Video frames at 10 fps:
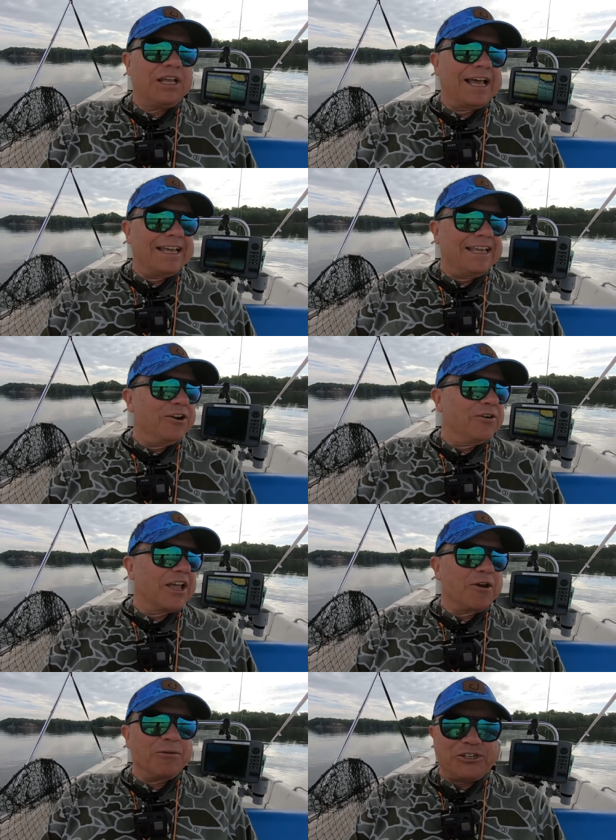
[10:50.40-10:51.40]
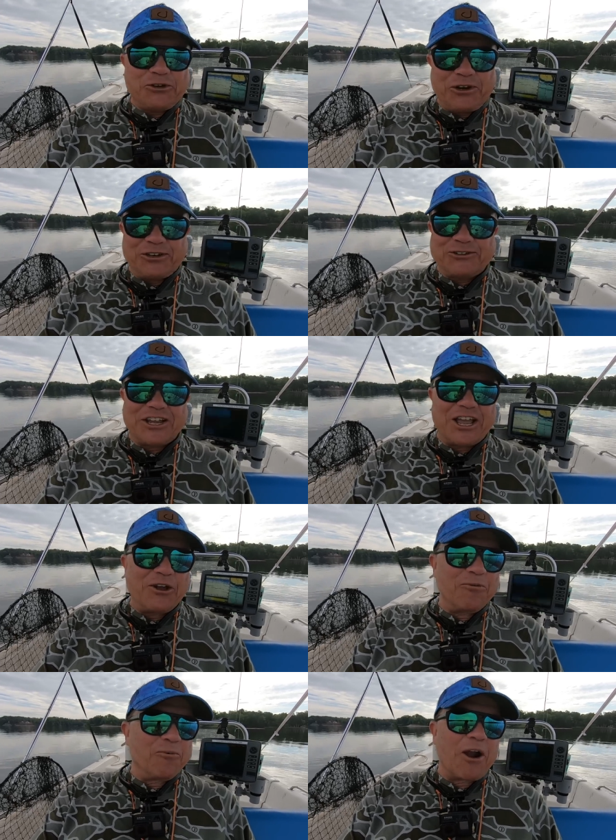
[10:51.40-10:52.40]
a year ago or 2 years
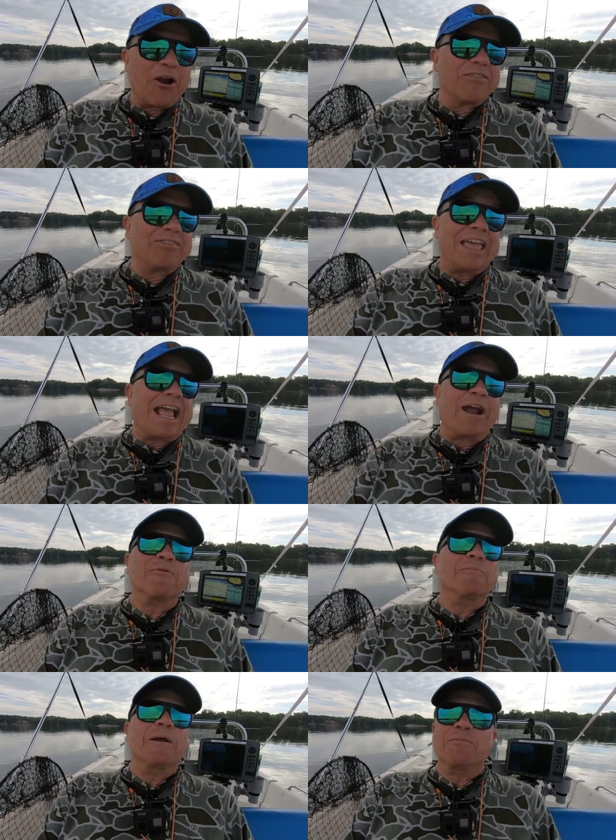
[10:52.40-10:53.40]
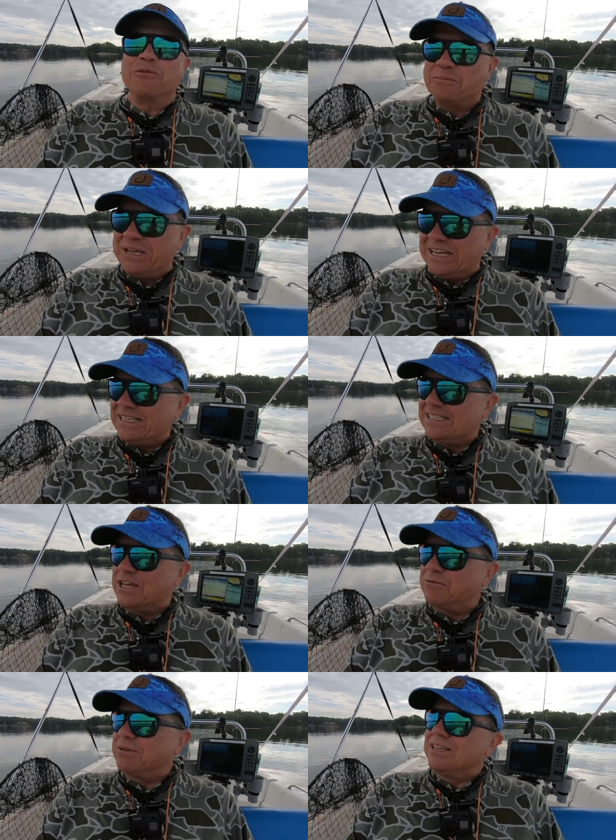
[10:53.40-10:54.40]
ago, where I think I remember them being.
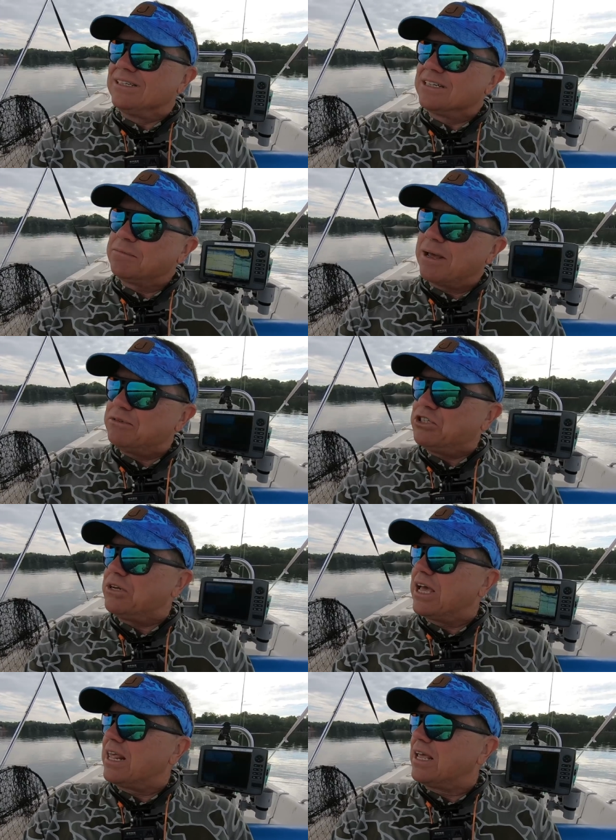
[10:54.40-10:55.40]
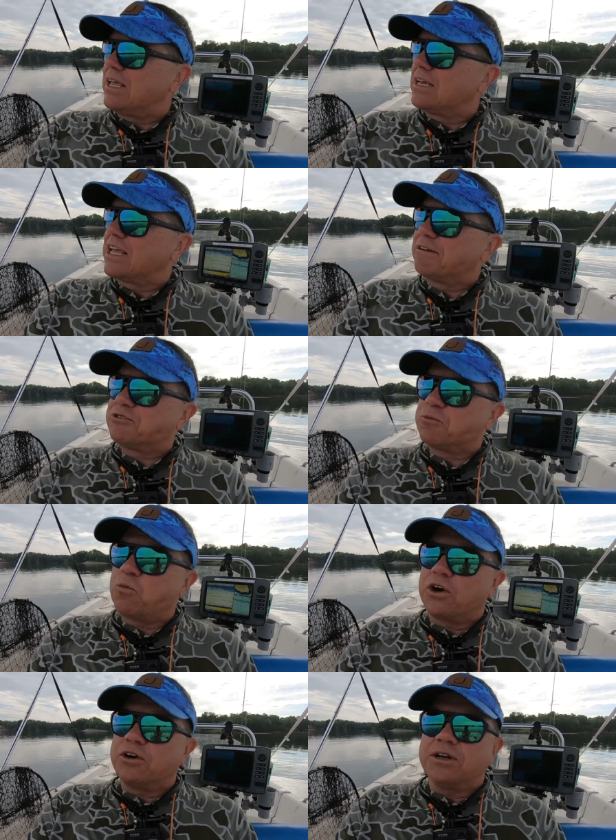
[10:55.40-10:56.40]
So sometimes you got to cover some
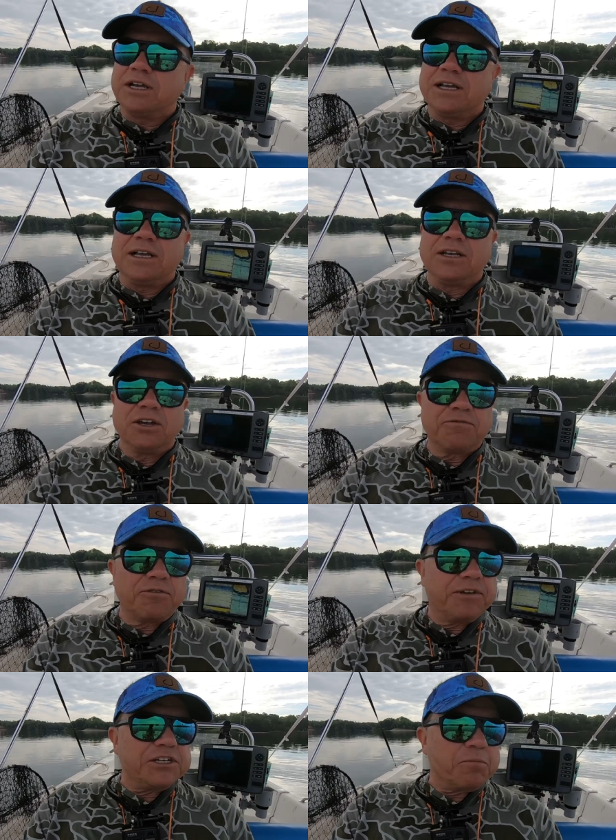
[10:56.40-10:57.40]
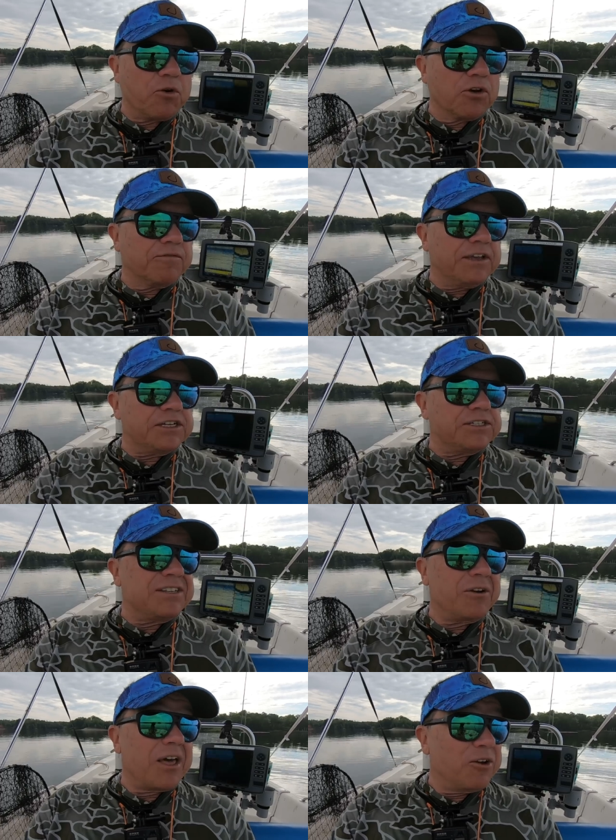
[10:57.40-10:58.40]
water. Look for fish, mark fish.
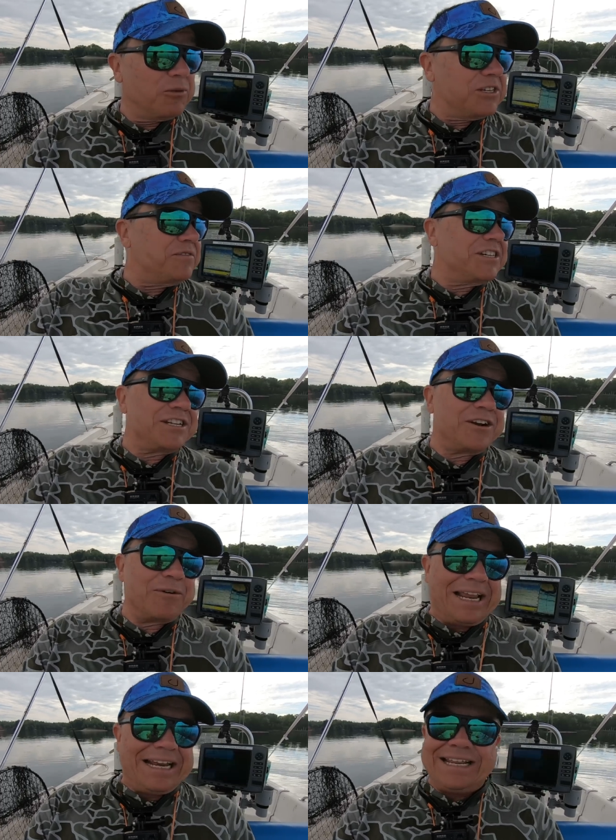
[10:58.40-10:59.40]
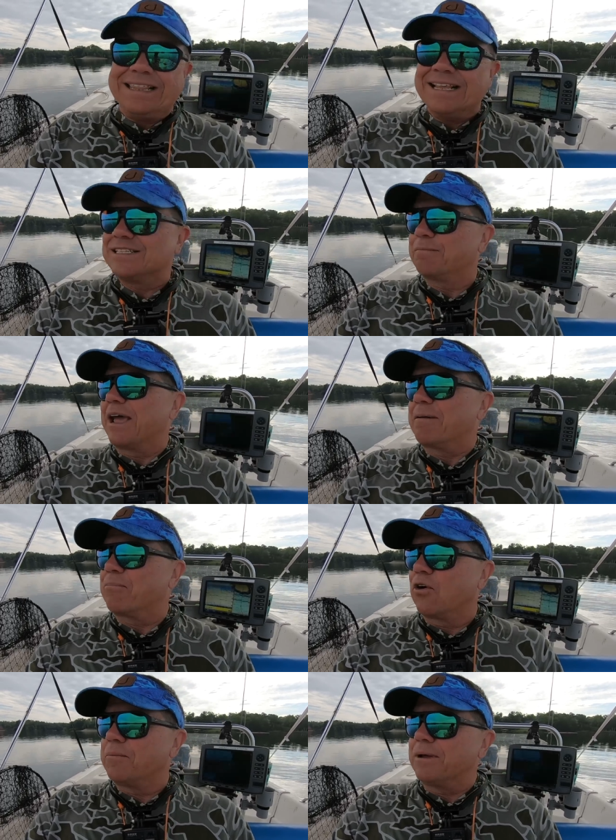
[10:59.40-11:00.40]
They're not always fish that are eating. That's the bad
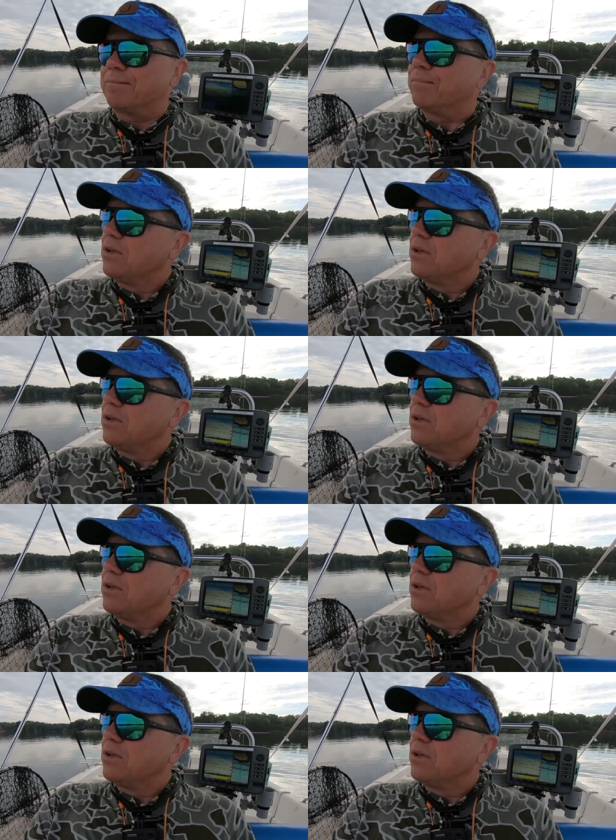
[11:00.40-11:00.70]
part, but